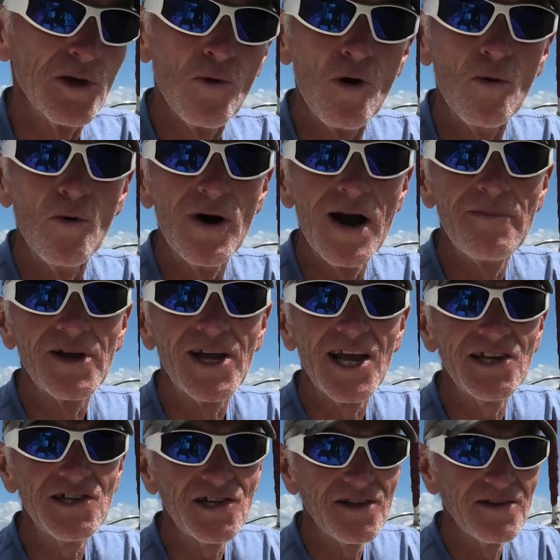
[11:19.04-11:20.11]
what we're up
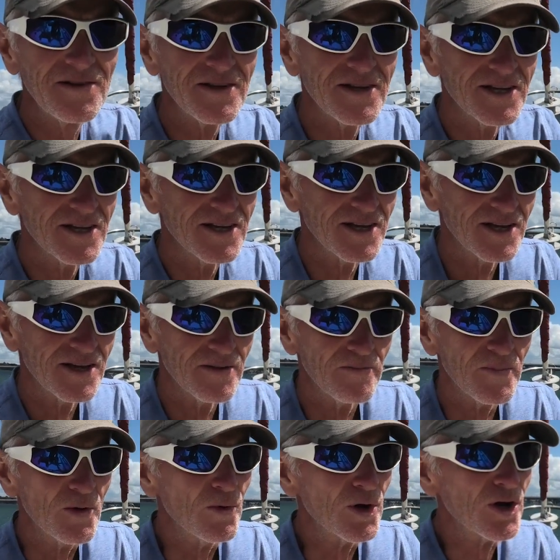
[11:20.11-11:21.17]
against.
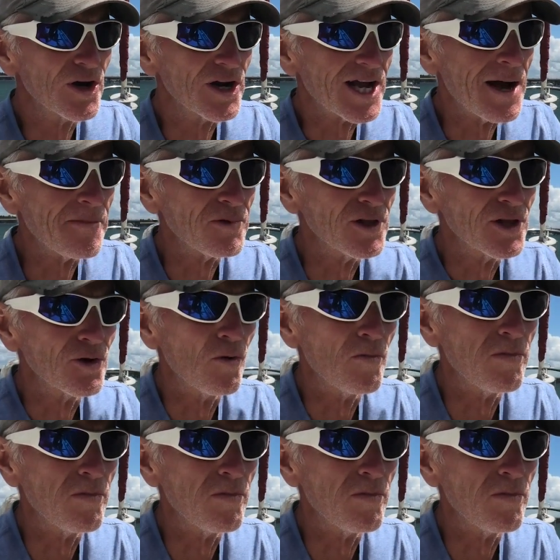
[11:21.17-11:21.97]
But we've got a couple of little